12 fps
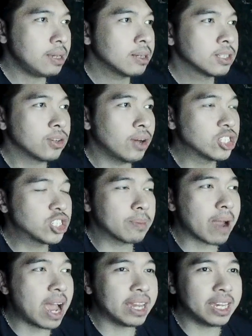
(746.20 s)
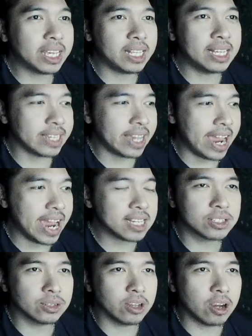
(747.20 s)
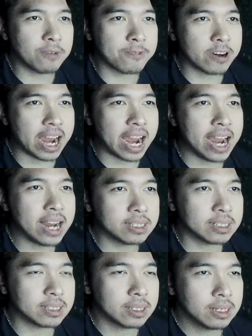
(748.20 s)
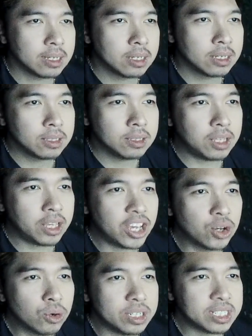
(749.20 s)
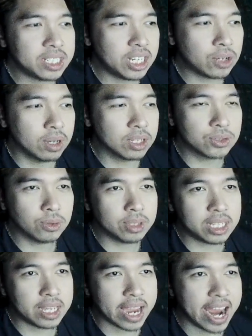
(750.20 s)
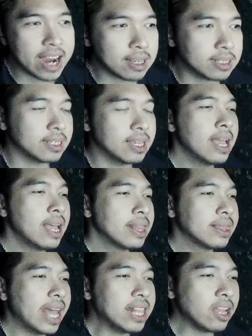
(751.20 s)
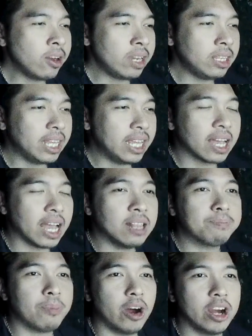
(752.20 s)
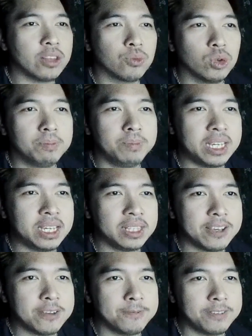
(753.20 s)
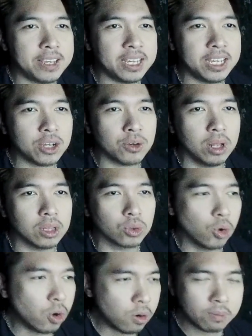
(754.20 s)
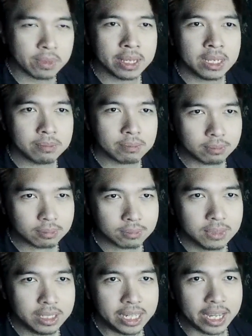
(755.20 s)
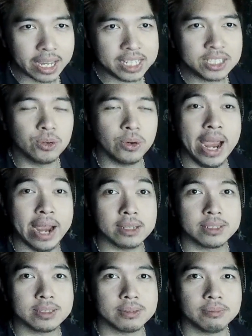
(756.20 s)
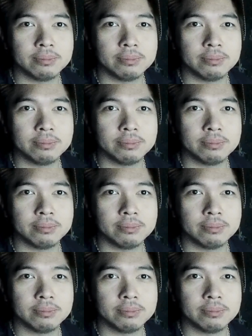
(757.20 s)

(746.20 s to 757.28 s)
so algebraic is x, so therefore x. Du is equals to dx. Then our integrand part would be dv equal to e raised to x.